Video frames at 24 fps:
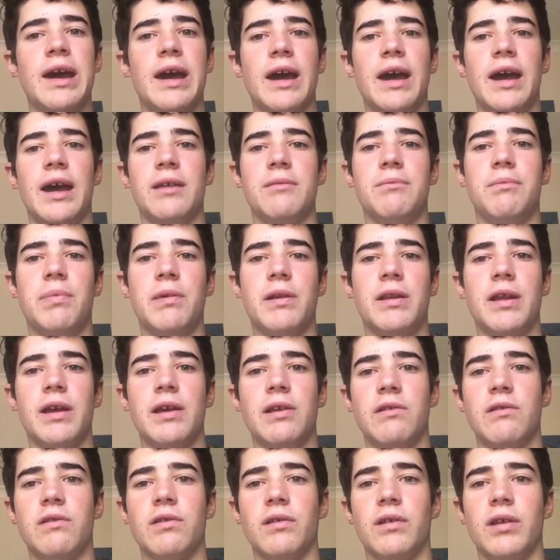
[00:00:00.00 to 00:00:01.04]
and
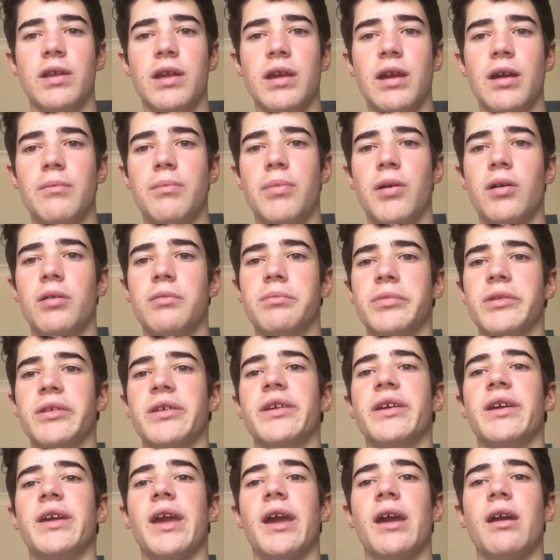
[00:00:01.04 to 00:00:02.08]
potentially
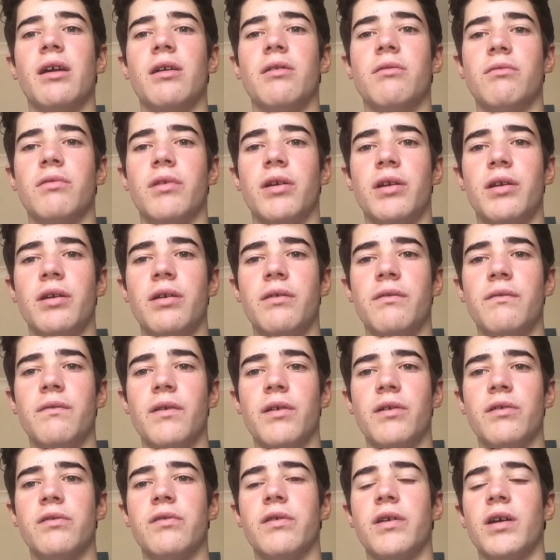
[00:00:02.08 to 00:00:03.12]
permanently get rid of
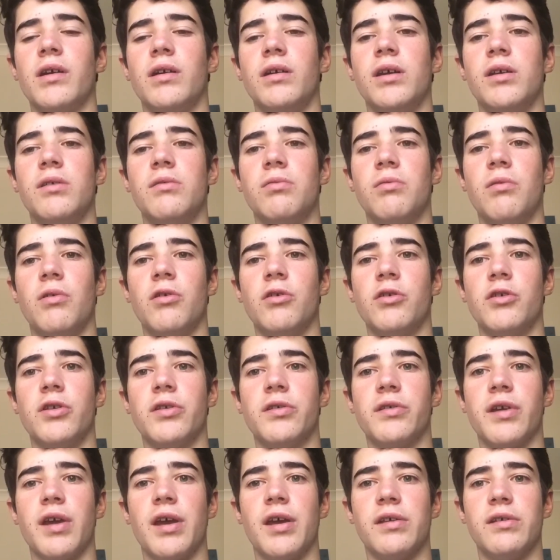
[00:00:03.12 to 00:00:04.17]
Australia's water
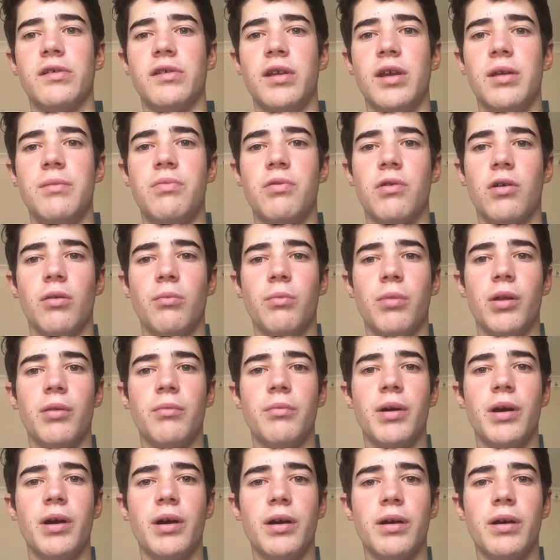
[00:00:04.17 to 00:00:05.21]
scarcity problem.